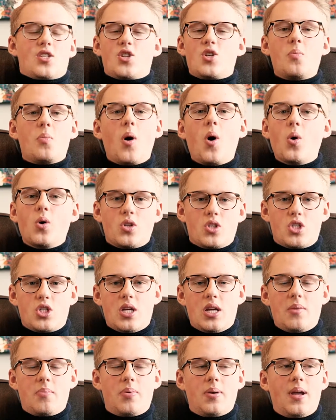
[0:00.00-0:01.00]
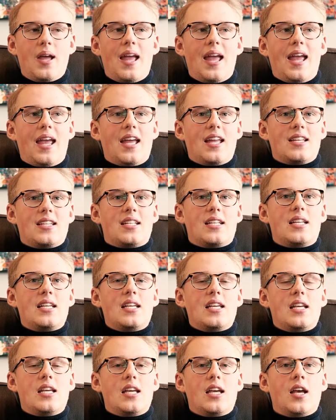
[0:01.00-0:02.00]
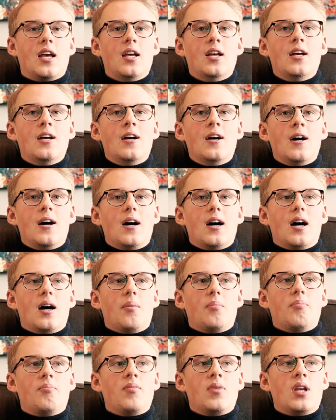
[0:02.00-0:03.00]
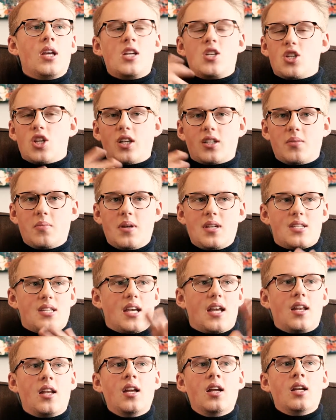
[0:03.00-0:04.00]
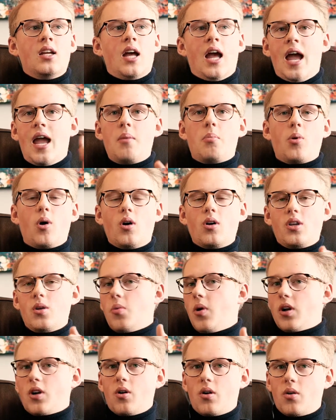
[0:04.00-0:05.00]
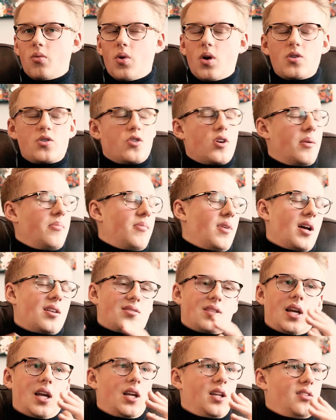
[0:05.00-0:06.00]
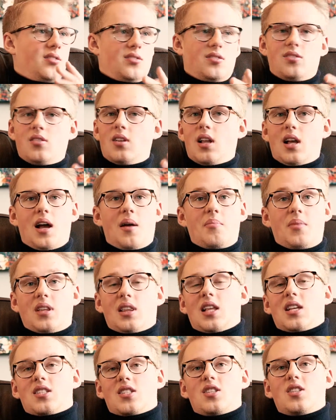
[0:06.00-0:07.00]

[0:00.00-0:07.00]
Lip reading: super old Jeep, and he just looked at me and said, "Hey bro, you want to go on a road trip?" And I was like, "I mean, let's